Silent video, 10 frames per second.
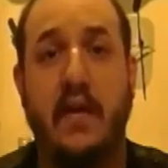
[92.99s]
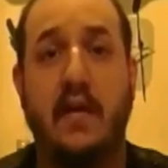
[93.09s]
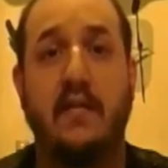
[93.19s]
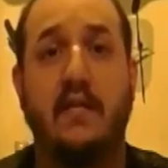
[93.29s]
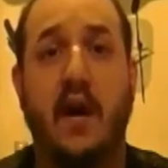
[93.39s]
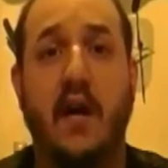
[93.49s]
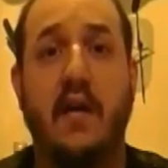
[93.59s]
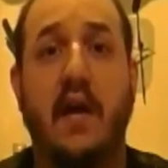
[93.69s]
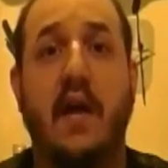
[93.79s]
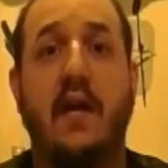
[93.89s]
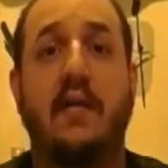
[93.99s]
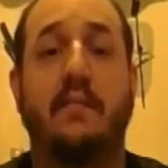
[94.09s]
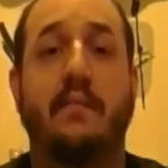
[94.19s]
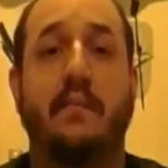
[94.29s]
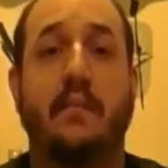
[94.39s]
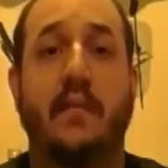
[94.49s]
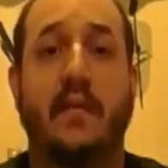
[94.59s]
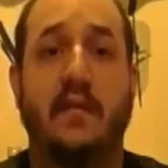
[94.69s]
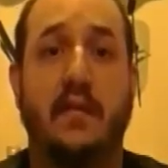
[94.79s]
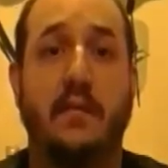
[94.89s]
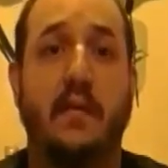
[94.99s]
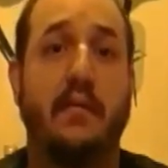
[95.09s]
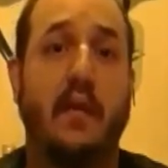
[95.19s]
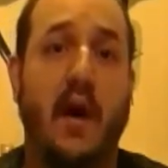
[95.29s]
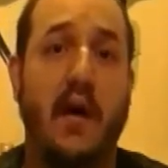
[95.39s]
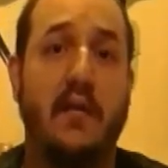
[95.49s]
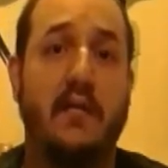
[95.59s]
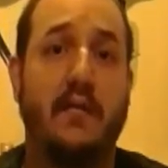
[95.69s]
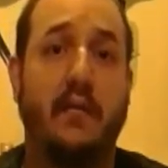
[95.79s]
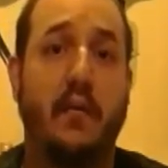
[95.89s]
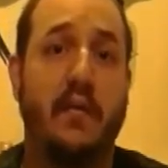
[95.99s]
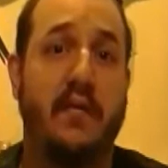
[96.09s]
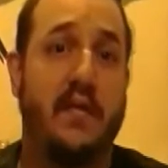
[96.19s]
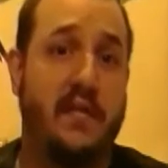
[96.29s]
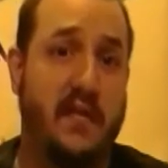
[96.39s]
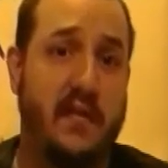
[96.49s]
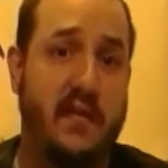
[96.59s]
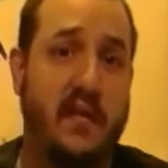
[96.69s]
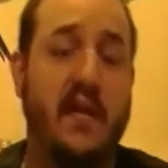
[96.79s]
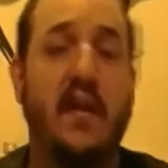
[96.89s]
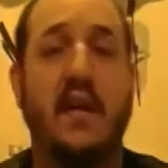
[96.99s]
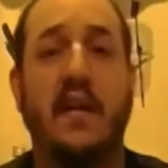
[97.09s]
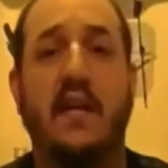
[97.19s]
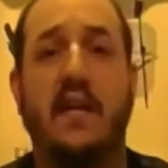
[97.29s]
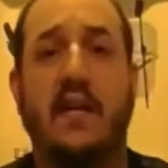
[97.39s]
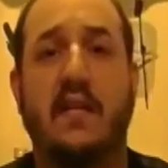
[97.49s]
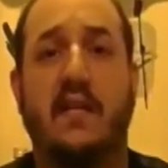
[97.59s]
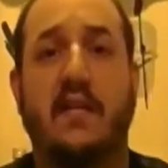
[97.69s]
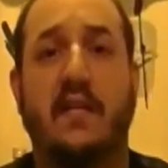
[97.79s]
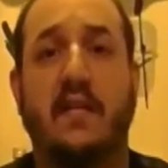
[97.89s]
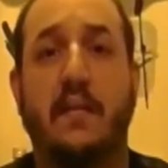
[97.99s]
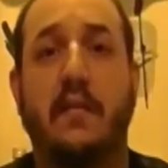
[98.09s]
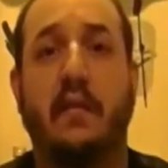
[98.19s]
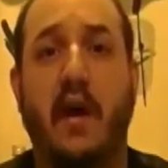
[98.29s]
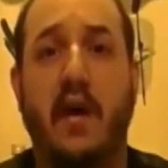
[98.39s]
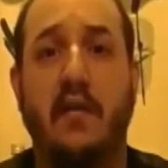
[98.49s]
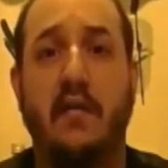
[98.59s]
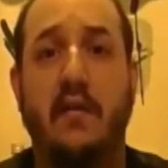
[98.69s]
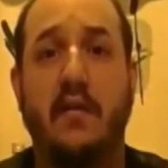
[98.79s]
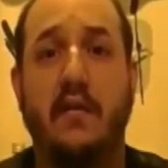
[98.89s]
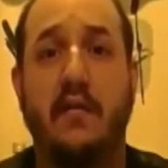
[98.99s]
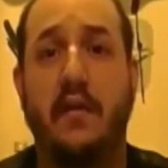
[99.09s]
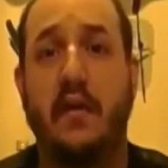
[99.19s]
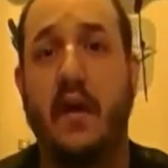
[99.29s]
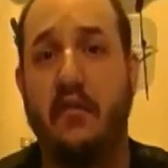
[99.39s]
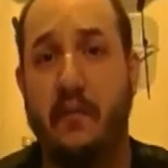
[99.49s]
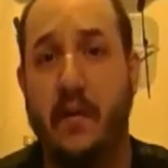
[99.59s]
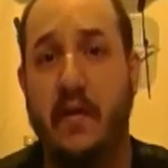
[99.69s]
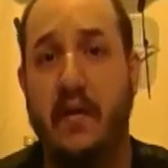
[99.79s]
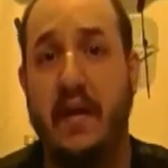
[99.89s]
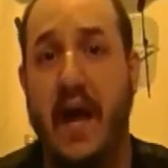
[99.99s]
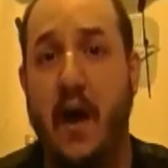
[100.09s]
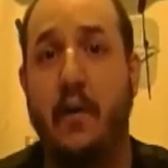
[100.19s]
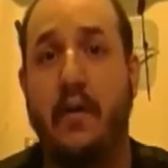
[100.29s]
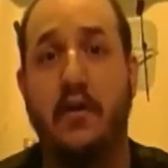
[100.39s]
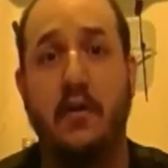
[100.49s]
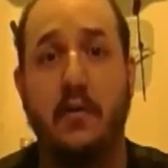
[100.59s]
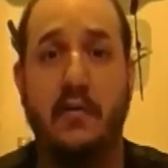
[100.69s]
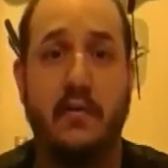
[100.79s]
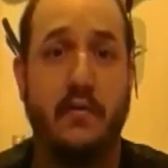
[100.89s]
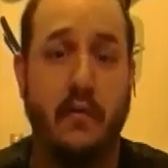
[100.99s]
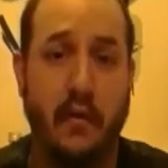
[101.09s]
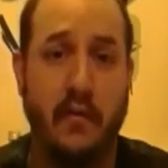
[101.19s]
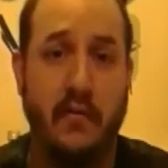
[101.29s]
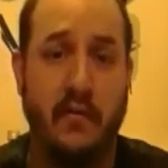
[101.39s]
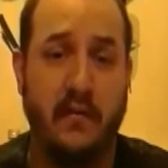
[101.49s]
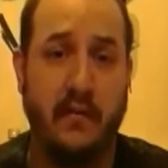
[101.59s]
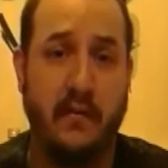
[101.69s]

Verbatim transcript: It is not a system of laws for the citizens, it is a system of laws for the government and how it can use its force.